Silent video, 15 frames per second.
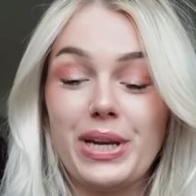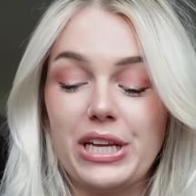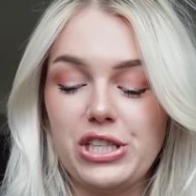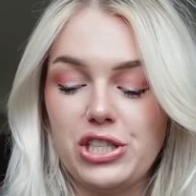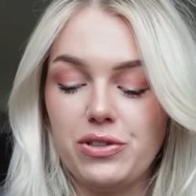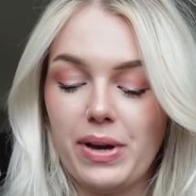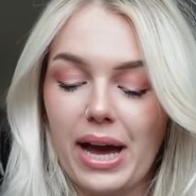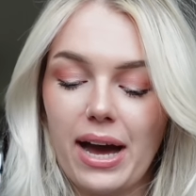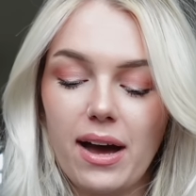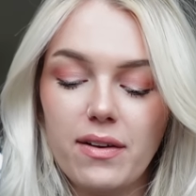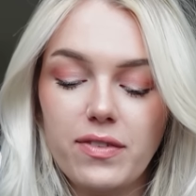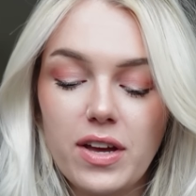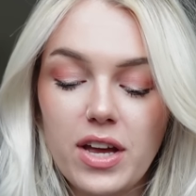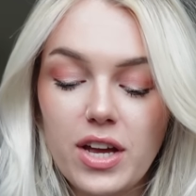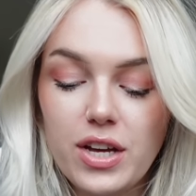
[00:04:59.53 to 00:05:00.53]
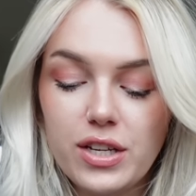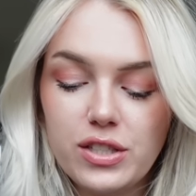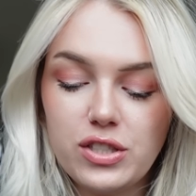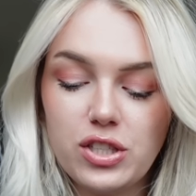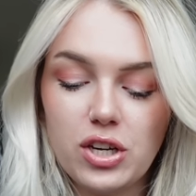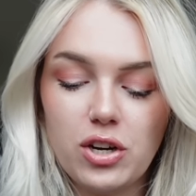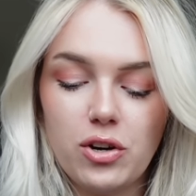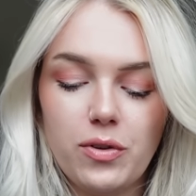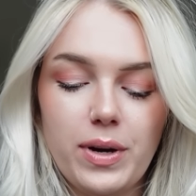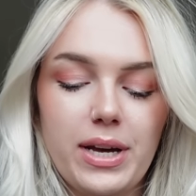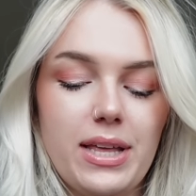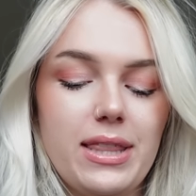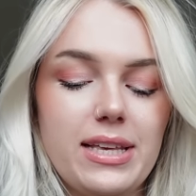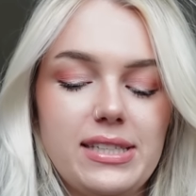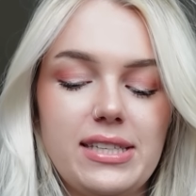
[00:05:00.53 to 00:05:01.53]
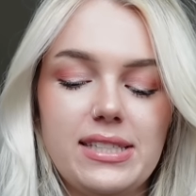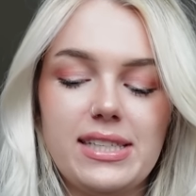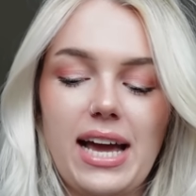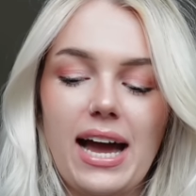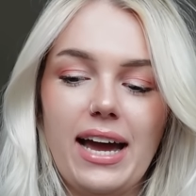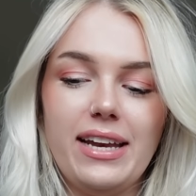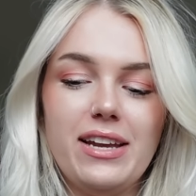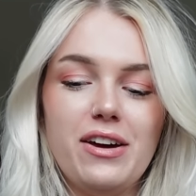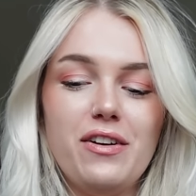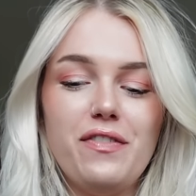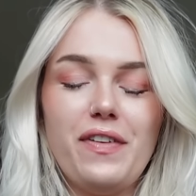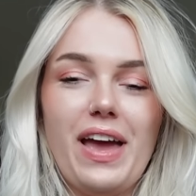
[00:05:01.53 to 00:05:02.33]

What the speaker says: I do have. So this is kind of